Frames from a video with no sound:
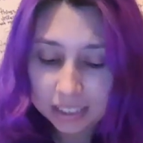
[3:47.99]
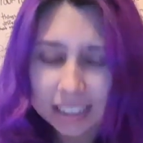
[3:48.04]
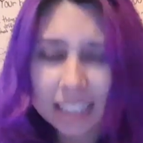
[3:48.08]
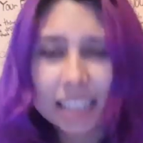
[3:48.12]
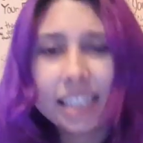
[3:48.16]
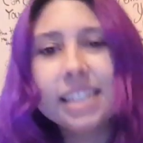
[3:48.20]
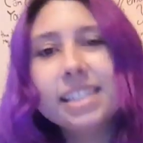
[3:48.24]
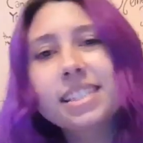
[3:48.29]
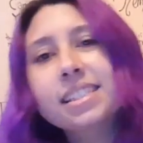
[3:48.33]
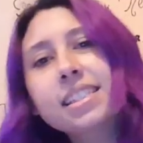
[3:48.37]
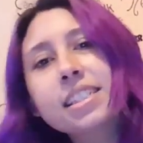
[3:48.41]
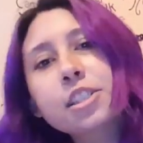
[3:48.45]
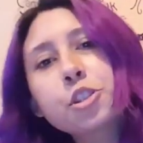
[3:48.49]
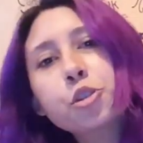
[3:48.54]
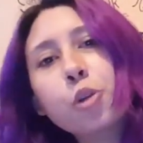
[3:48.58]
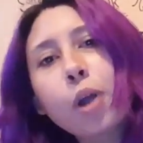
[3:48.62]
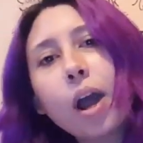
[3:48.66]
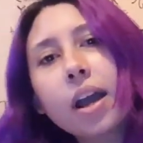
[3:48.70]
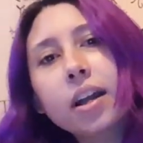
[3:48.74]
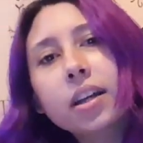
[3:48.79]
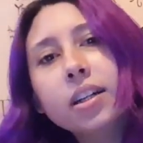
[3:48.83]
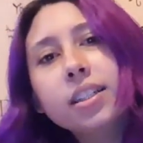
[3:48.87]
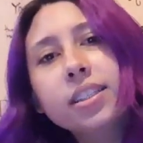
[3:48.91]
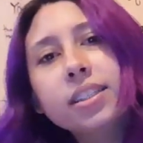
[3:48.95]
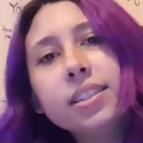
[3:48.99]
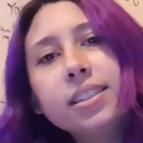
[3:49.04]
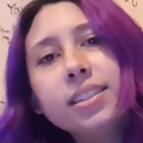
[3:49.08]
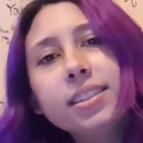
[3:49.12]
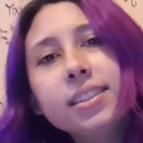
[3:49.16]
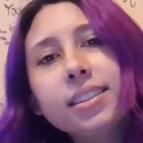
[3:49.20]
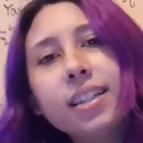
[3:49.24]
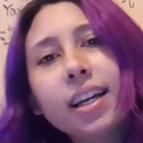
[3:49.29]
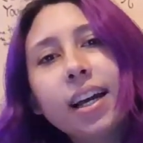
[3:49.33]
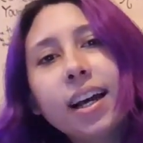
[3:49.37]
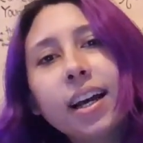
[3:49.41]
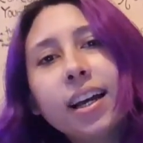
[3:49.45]
Is the
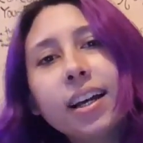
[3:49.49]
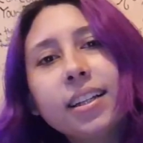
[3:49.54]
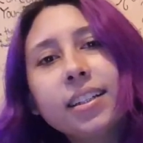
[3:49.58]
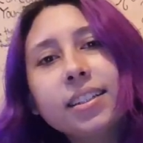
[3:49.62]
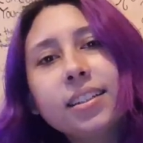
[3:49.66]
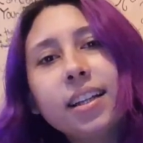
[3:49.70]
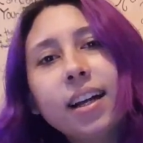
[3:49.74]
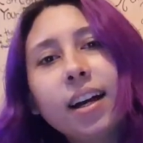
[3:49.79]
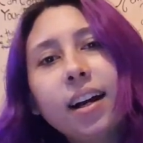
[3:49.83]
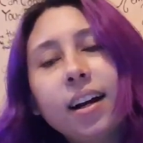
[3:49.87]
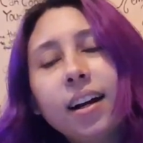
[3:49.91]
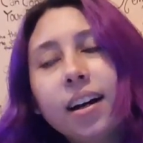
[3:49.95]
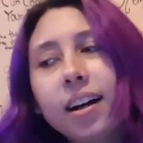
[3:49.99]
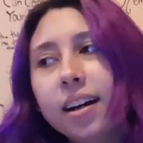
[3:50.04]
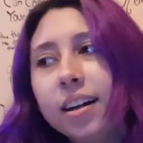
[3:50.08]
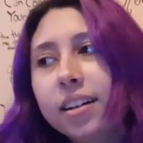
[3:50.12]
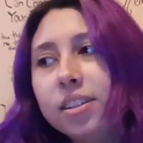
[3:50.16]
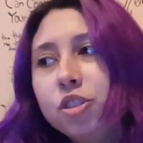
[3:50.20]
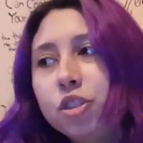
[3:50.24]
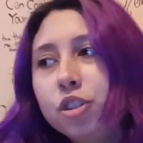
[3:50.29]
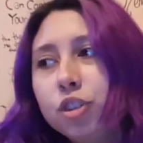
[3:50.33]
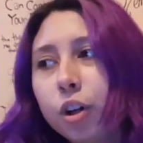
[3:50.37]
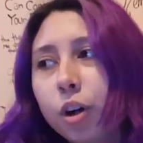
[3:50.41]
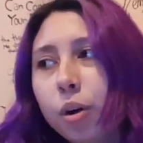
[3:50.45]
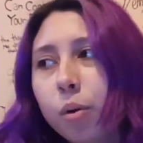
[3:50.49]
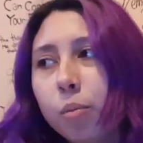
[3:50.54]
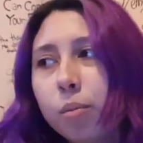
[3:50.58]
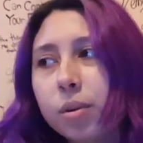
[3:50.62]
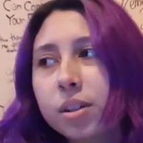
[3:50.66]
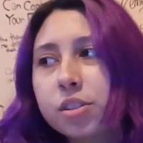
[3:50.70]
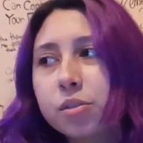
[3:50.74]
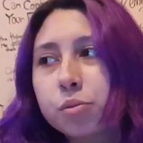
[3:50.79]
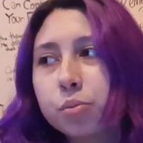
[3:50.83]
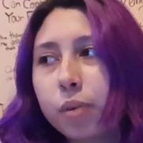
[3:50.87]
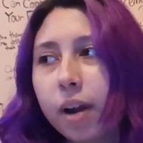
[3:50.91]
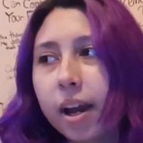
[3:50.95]
dragon that Jon
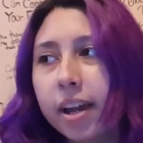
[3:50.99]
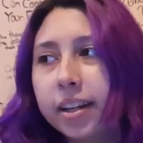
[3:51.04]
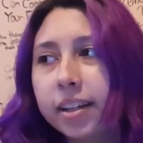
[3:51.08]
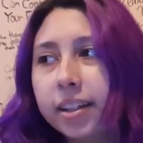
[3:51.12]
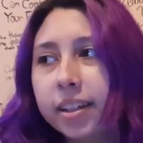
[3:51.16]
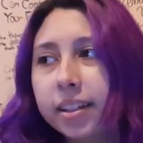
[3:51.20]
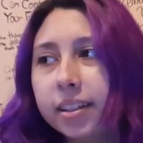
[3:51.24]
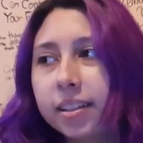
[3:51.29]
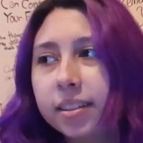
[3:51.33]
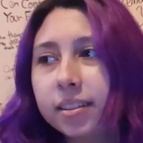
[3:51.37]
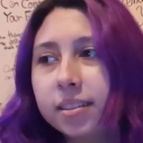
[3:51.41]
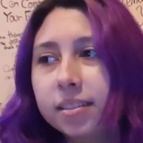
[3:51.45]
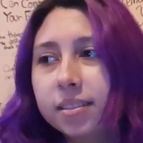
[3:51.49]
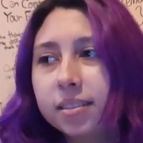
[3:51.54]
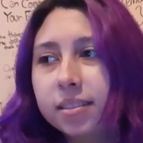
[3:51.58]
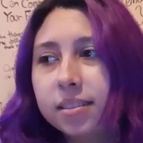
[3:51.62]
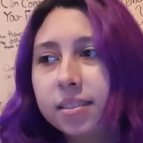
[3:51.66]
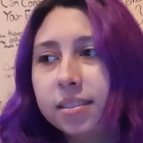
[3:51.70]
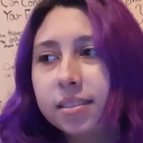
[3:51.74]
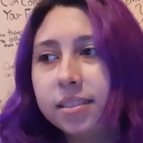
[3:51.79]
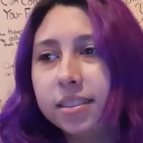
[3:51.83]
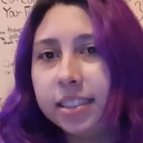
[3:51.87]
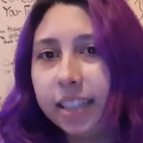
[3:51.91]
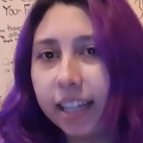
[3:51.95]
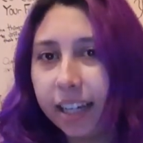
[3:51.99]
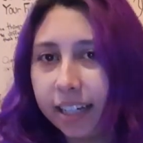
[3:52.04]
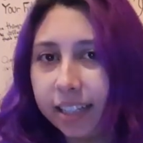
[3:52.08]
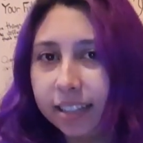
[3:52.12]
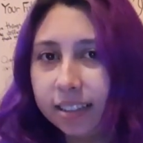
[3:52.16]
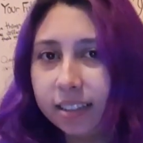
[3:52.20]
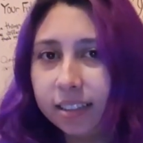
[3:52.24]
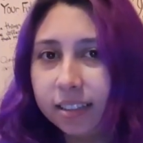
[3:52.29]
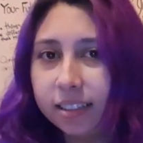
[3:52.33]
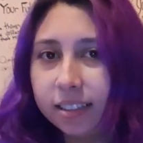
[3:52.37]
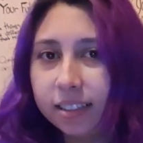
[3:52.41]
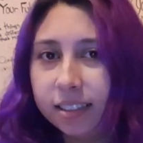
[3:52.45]
was riding
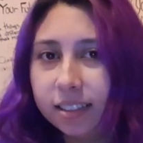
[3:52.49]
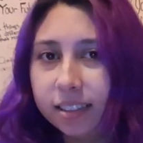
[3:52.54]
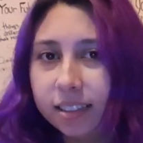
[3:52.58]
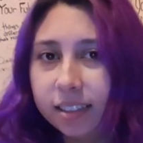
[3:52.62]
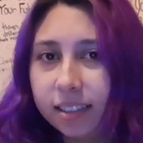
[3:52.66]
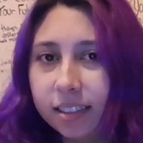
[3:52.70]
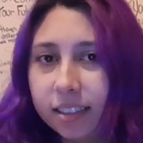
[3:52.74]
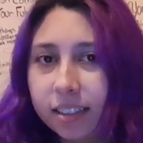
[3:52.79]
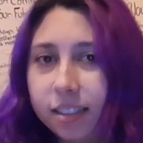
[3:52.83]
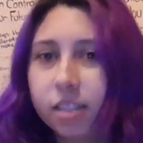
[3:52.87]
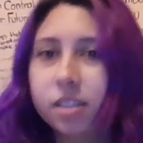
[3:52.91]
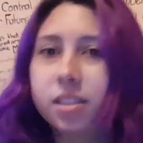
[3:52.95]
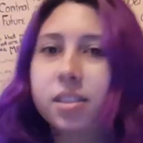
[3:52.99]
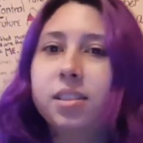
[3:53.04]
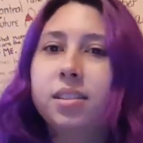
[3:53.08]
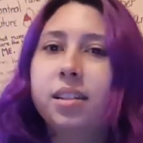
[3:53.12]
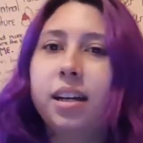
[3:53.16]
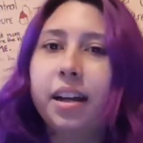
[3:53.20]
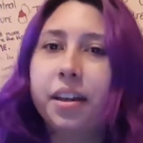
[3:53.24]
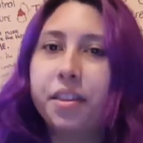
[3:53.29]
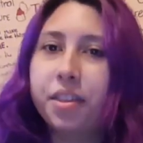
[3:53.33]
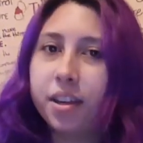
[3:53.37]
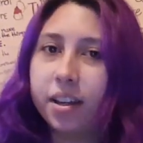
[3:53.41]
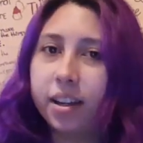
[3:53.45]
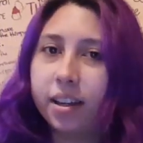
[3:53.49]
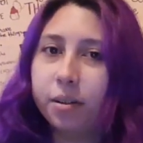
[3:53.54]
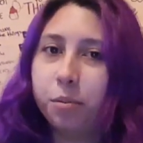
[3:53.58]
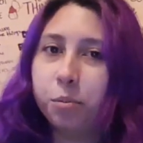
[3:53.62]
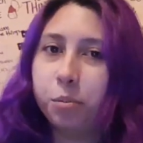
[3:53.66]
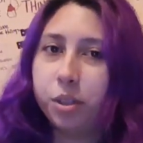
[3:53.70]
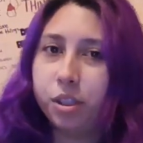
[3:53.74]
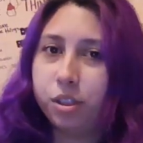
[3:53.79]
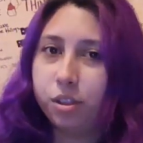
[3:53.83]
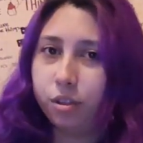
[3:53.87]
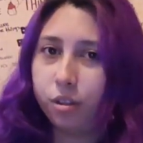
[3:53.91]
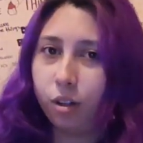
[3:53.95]
dead? Because I think
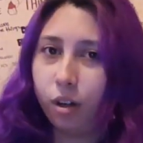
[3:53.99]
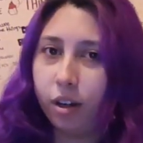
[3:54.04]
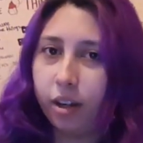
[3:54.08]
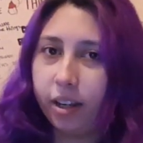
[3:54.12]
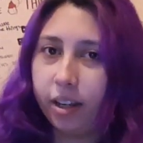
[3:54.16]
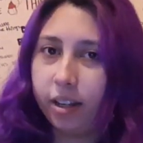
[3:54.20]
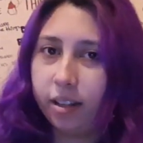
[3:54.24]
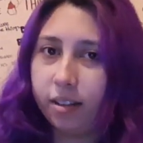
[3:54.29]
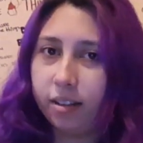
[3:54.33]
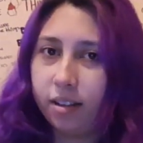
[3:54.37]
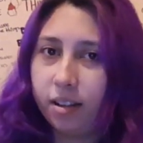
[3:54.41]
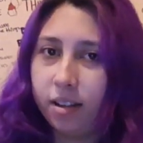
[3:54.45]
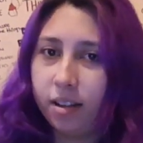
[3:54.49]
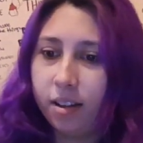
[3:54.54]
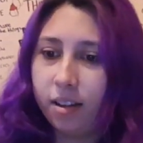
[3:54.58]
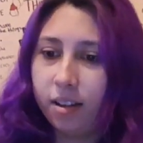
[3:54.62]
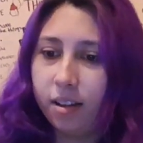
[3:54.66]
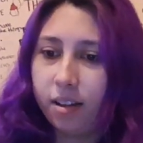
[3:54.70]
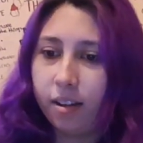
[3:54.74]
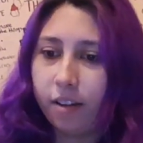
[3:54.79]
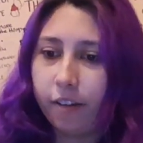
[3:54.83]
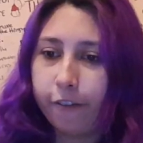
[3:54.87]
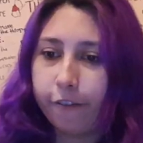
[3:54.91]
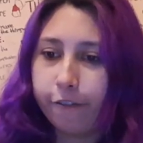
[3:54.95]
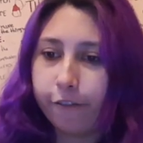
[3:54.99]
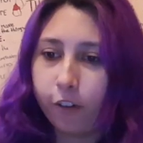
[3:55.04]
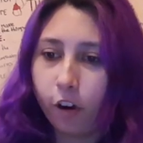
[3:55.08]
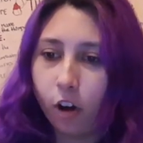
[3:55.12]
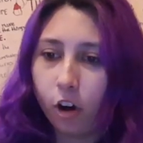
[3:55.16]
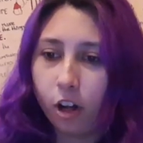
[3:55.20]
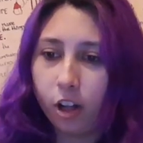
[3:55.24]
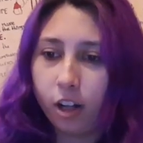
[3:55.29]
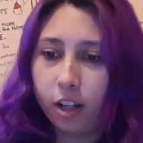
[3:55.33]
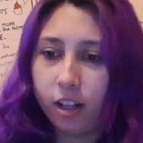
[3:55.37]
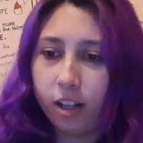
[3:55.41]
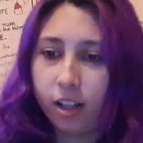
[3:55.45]
we saw it
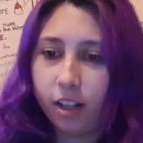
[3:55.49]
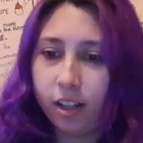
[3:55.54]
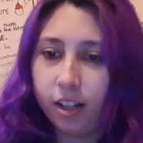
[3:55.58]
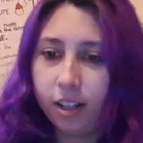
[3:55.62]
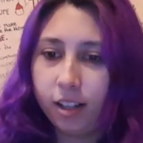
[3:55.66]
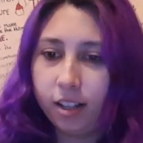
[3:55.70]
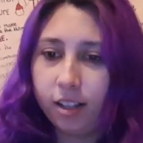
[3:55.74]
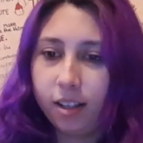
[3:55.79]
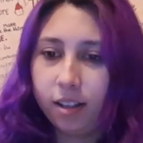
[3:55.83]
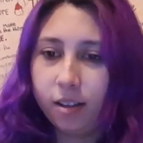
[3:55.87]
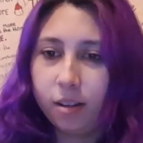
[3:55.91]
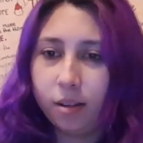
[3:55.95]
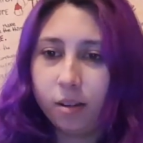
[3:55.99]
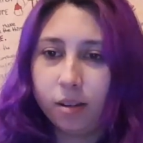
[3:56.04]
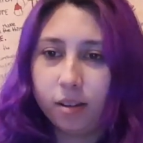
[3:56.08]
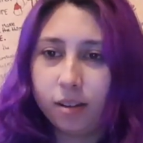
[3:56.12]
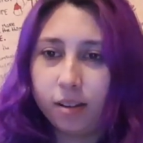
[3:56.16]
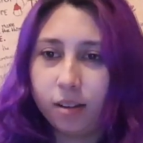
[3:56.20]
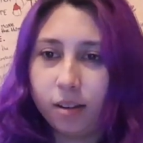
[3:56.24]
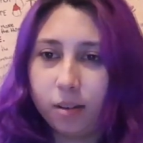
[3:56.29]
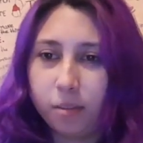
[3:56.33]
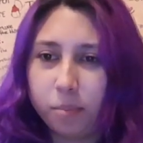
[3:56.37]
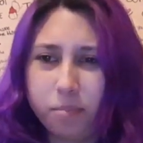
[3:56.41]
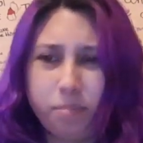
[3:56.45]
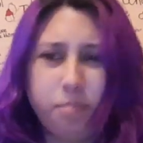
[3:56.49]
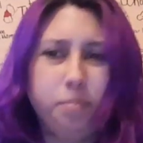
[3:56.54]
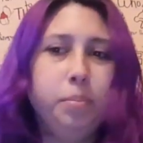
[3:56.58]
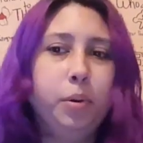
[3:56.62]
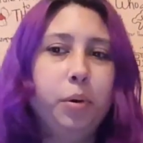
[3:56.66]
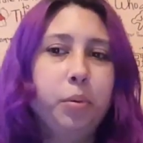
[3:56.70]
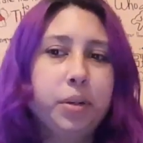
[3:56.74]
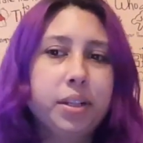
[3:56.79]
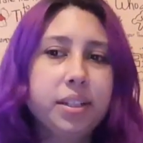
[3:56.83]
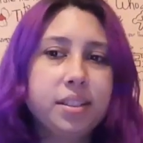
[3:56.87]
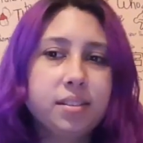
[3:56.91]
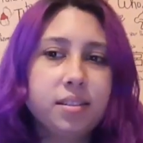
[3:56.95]
fall, but
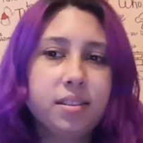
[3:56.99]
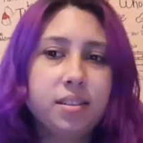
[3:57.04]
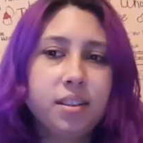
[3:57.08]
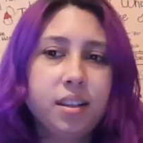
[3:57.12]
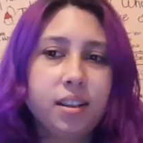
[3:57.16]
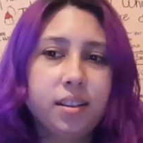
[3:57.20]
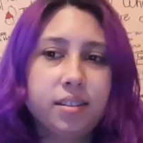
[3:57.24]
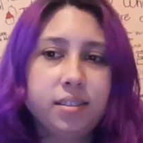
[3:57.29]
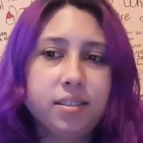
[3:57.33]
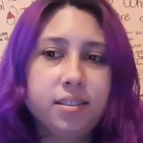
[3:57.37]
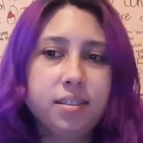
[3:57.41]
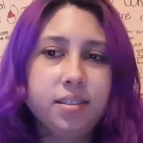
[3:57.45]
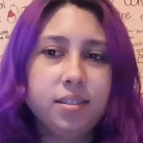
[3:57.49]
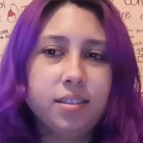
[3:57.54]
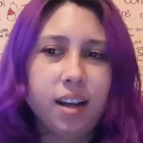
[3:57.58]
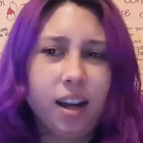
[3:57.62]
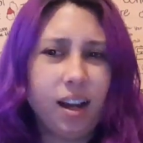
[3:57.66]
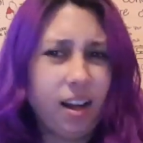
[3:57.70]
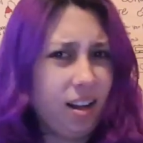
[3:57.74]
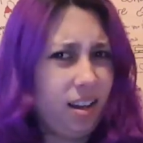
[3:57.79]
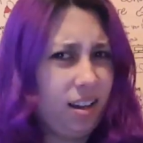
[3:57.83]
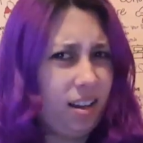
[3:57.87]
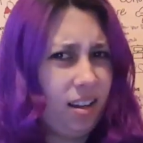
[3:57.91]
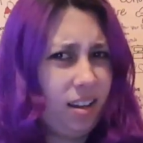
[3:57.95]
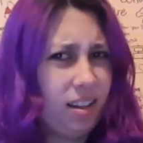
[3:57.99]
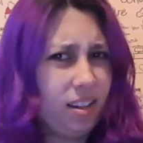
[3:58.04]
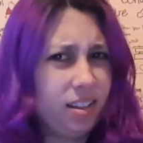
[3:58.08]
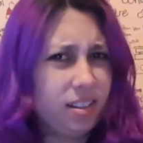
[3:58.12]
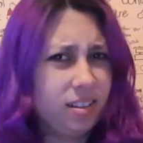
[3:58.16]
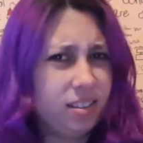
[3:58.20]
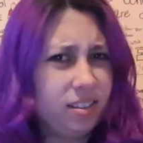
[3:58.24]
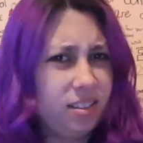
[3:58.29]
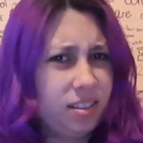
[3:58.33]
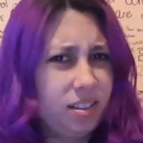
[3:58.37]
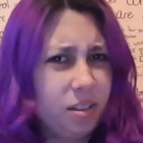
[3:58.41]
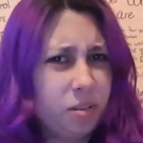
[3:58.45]
we didn't see it die,
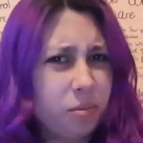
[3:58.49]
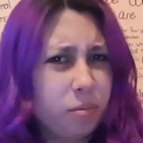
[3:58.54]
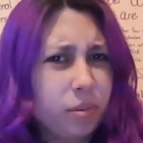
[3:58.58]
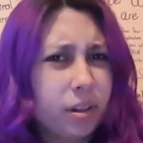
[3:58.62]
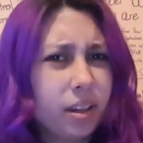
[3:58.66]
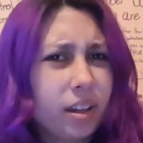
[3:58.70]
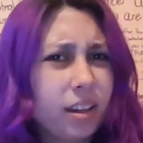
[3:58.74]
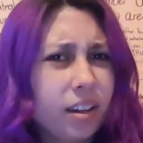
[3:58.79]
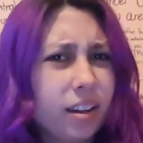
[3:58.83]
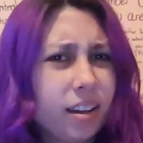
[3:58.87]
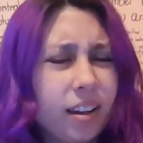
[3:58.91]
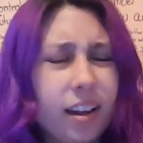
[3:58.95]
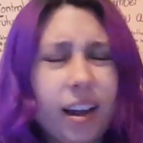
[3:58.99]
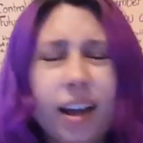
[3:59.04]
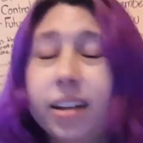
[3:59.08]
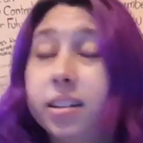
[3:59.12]
did we?